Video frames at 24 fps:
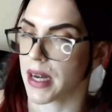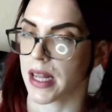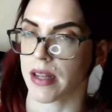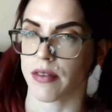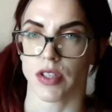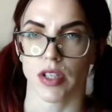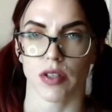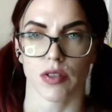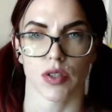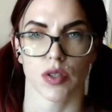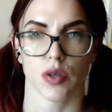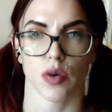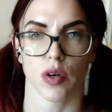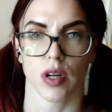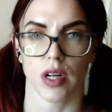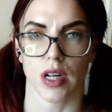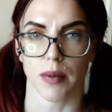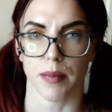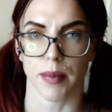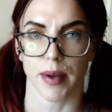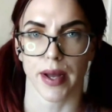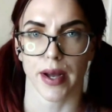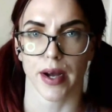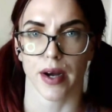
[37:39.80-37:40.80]
I believe she was
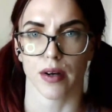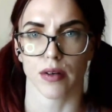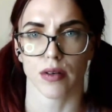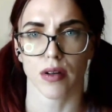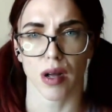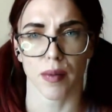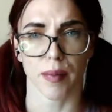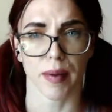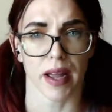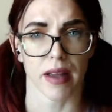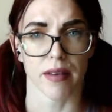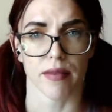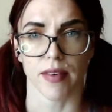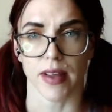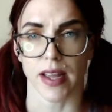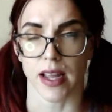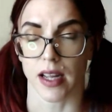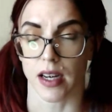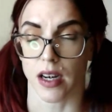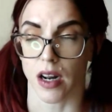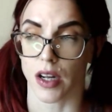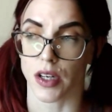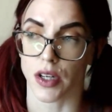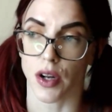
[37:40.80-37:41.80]
talking about Cupcake
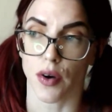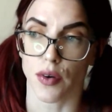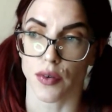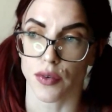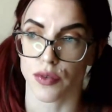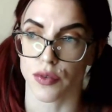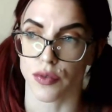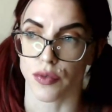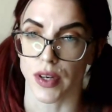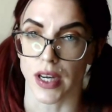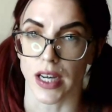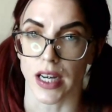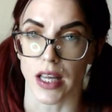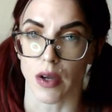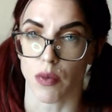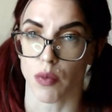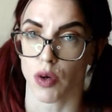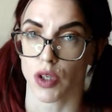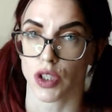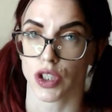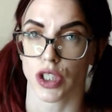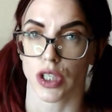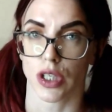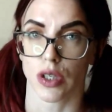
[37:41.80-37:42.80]
Vegan. I don't really
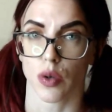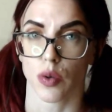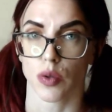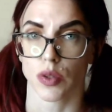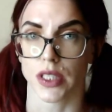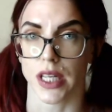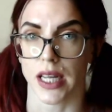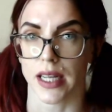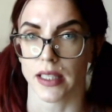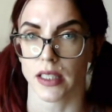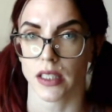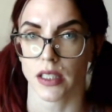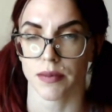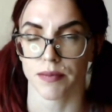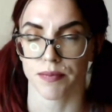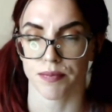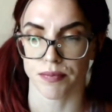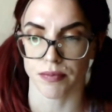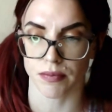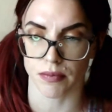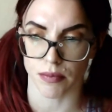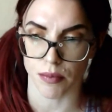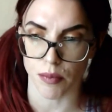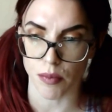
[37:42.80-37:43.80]
watch her content.
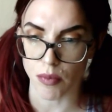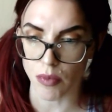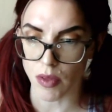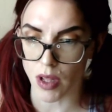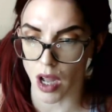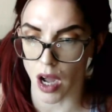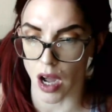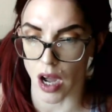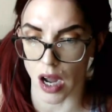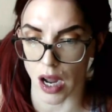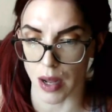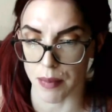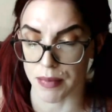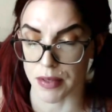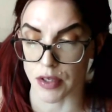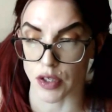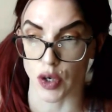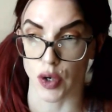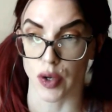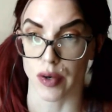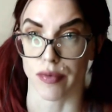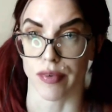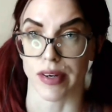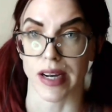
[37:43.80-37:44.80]
Um,
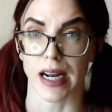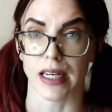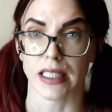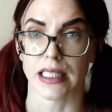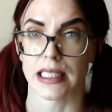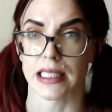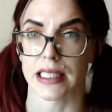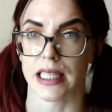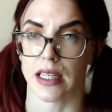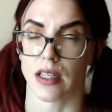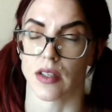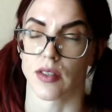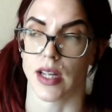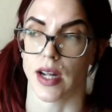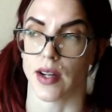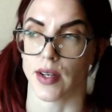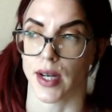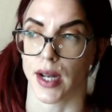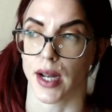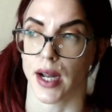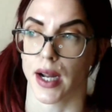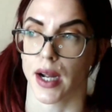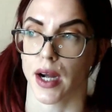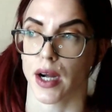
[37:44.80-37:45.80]
there's a lot of reaction channels
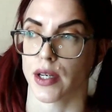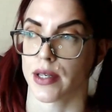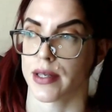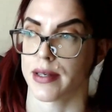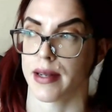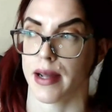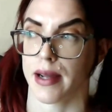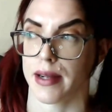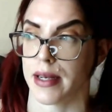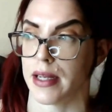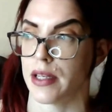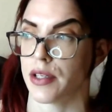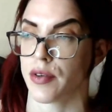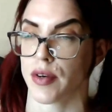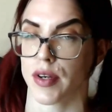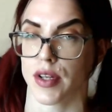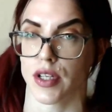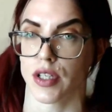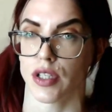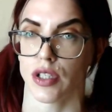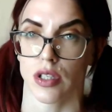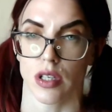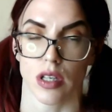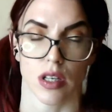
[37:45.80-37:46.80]
out there. I, I, there's
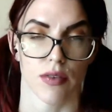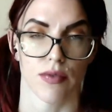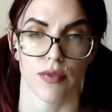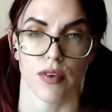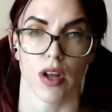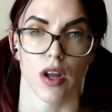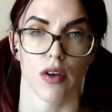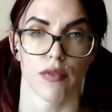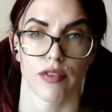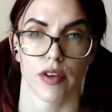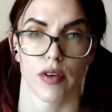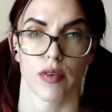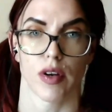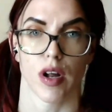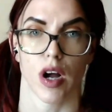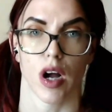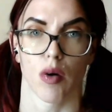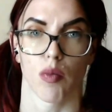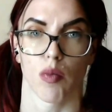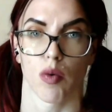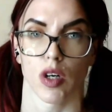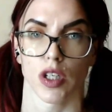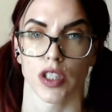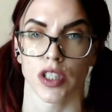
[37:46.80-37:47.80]
only a few that
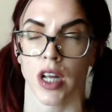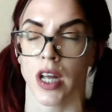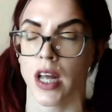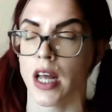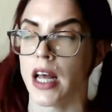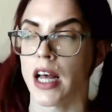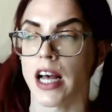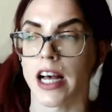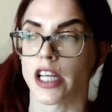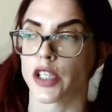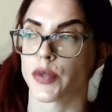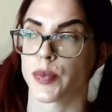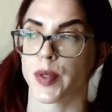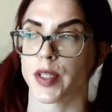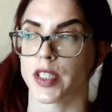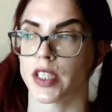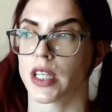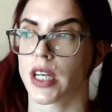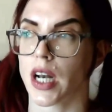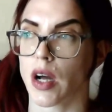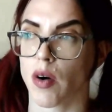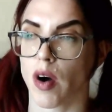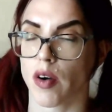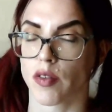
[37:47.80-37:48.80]
I watch,
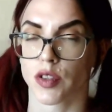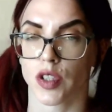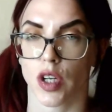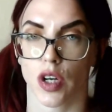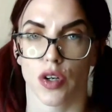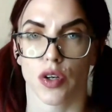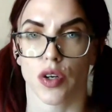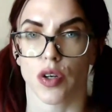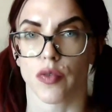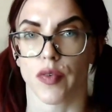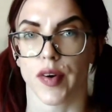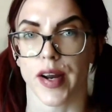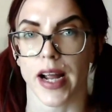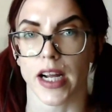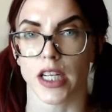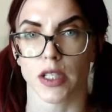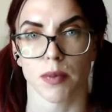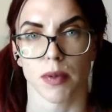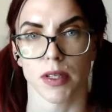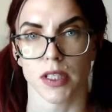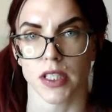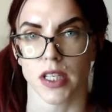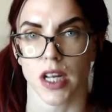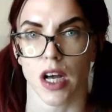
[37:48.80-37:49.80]
especially now I've started doing
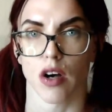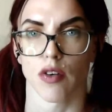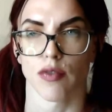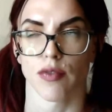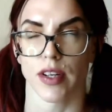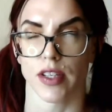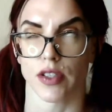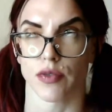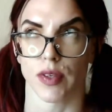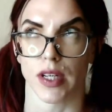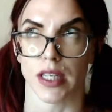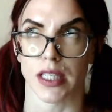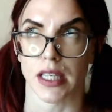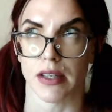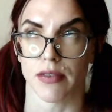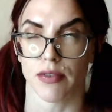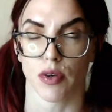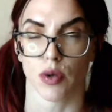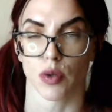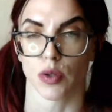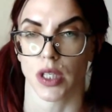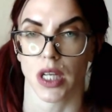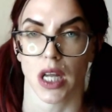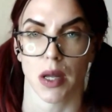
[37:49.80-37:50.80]
reacts myself. It's really
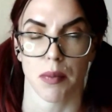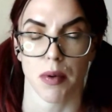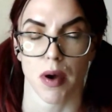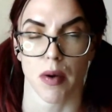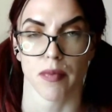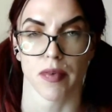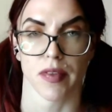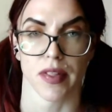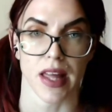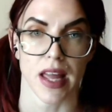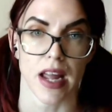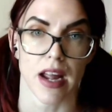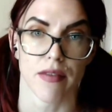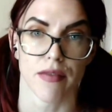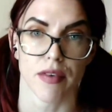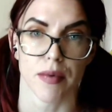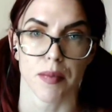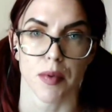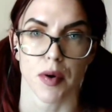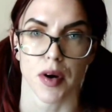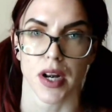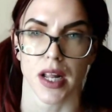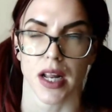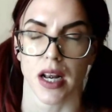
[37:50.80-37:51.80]
difficult to keep up with
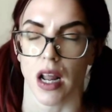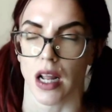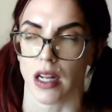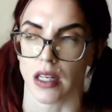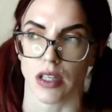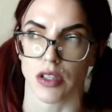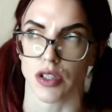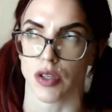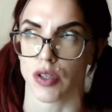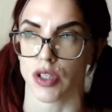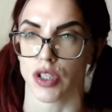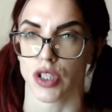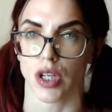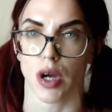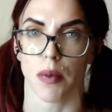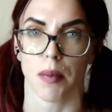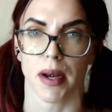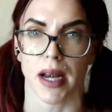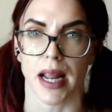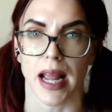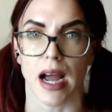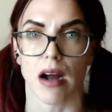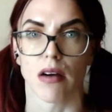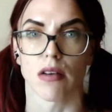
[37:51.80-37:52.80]
everybody. Like there's only so
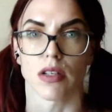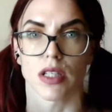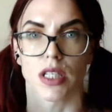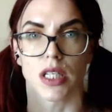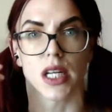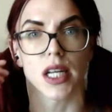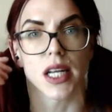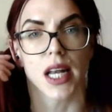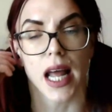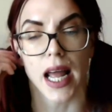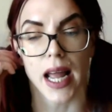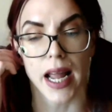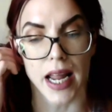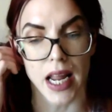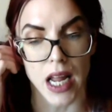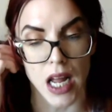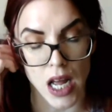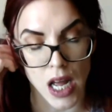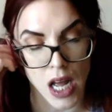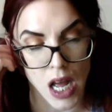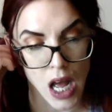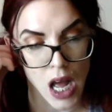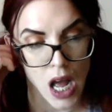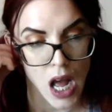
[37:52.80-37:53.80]
many hours in the day.
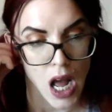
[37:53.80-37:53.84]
